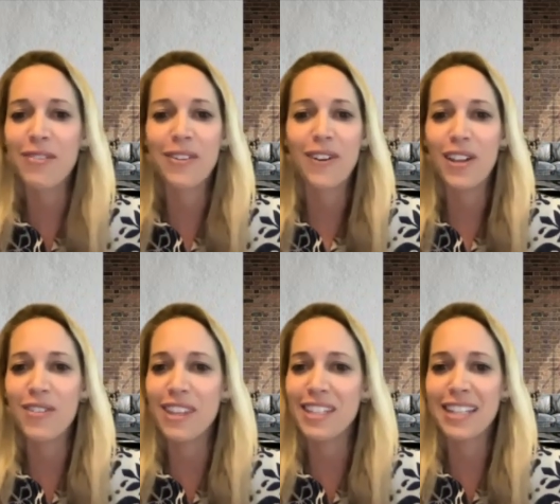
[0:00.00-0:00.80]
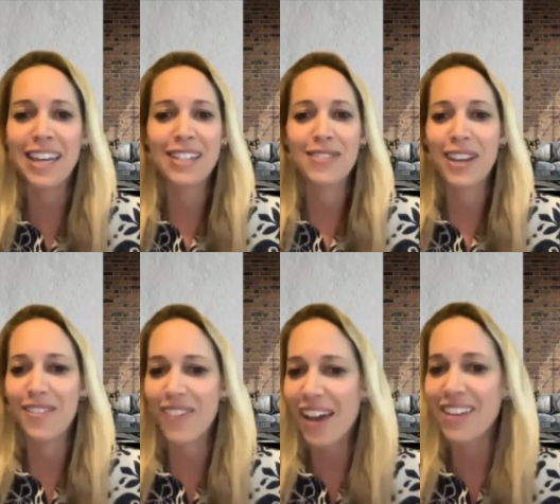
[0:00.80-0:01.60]
We've been following this case. We
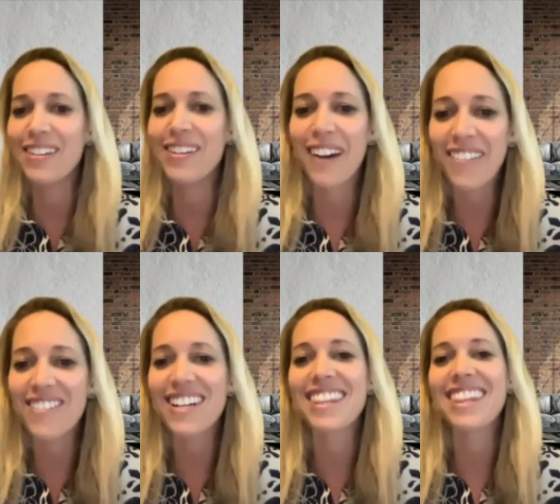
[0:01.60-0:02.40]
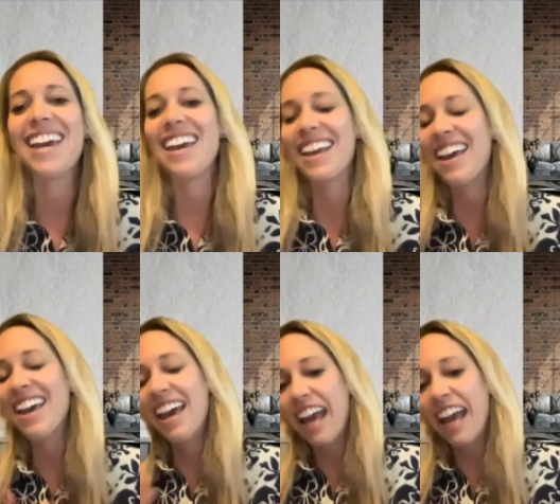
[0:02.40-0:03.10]
have, you know, everything.